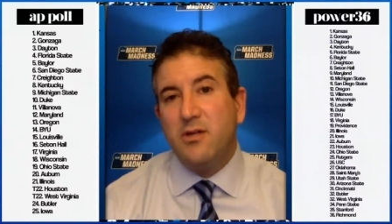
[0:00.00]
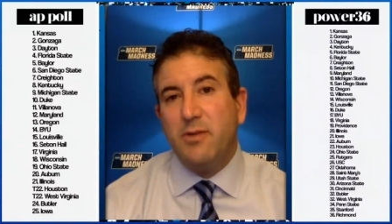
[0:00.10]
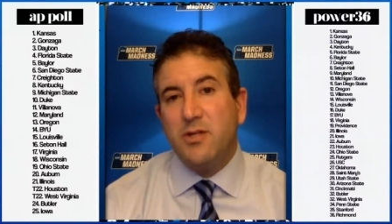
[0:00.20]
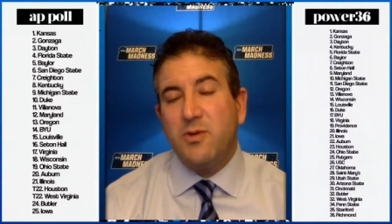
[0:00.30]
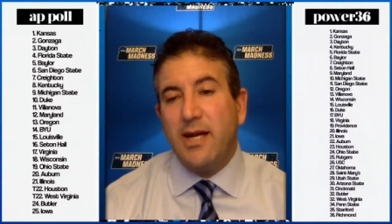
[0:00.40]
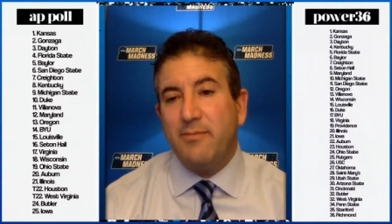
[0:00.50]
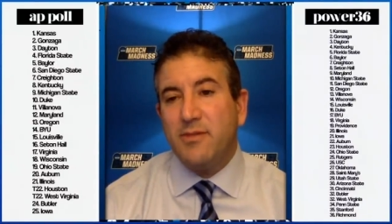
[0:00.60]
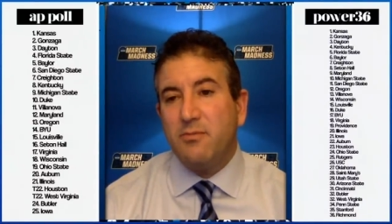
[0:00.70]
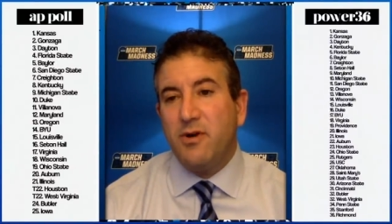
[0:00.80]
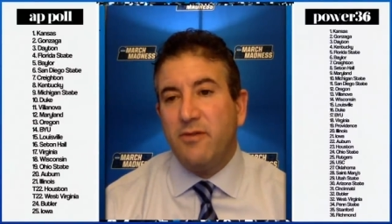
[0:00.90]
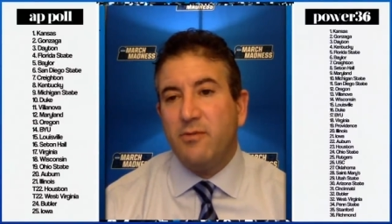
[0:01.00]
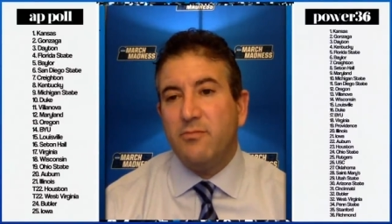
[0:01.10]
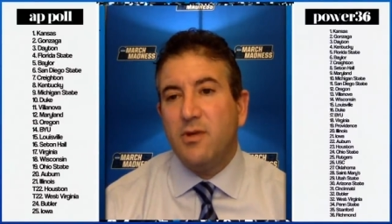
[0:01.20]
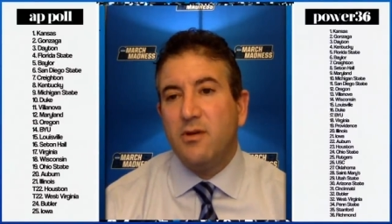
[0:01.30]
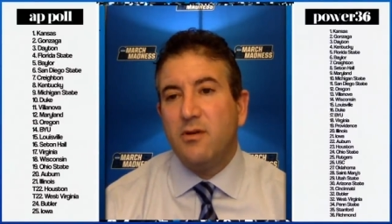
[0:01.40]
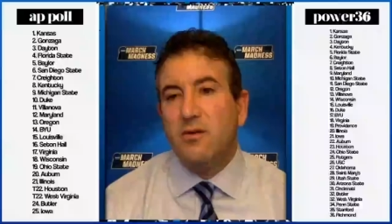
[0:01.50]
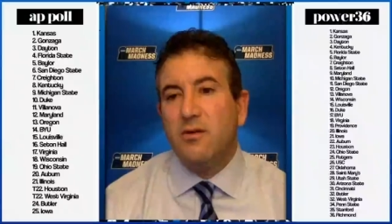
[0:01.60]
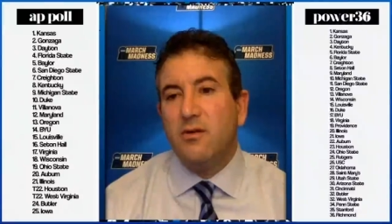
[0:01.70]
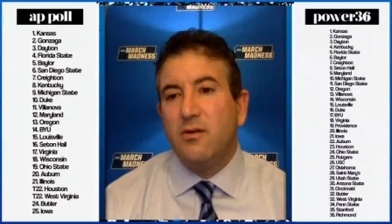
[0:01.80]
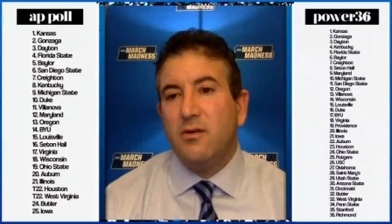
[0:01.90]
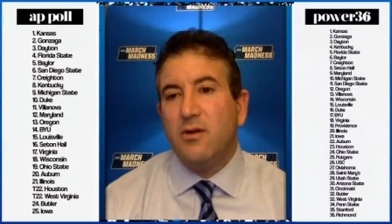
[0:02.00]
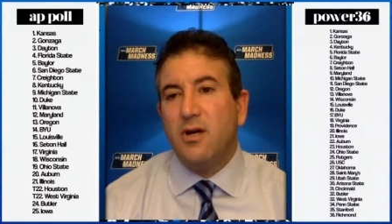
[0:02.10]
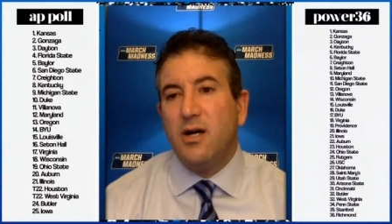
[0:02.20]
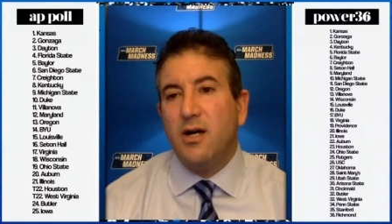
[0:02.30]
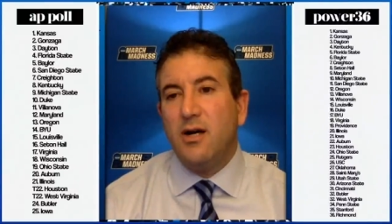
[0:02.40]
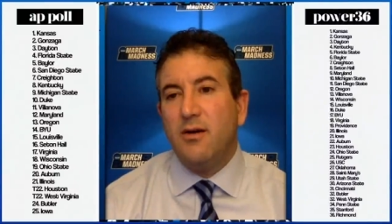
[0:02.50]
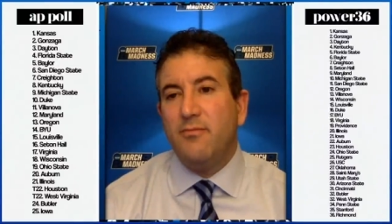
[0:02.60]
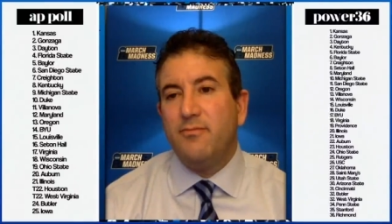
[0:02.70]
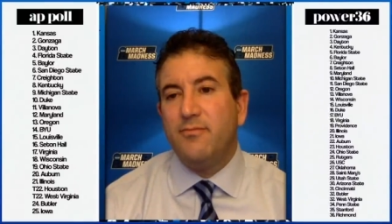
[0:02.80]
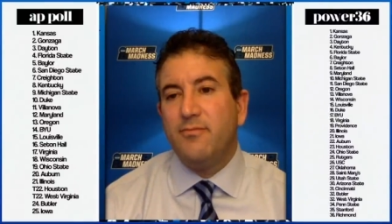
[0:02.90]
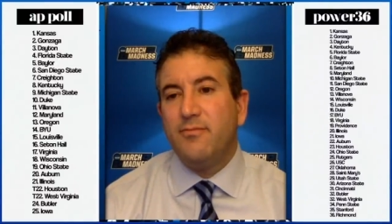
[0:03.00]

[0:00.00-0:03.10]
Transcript: Depends what happens above them. Um,